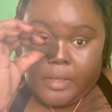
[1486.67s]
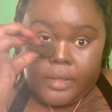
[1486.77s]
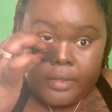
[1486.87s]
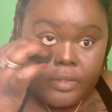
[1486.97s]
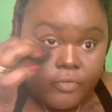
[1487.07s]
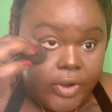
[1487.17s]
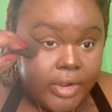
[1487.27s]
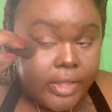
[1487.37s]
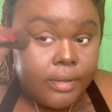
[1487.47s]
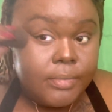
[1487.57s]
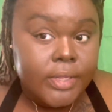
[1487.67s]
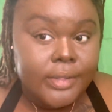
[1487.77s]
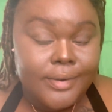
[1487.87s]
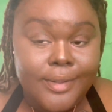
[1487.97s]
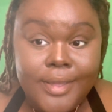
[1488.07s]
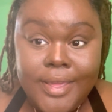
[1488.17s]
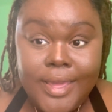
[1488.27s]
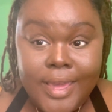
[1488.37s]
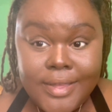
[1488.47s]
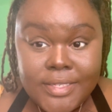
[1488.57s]
Because right now I'm looking
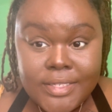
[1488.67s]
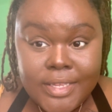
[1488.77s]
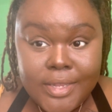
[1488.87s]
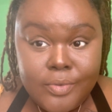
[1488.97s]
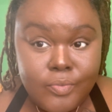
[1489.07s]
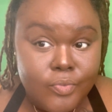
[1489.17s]
casket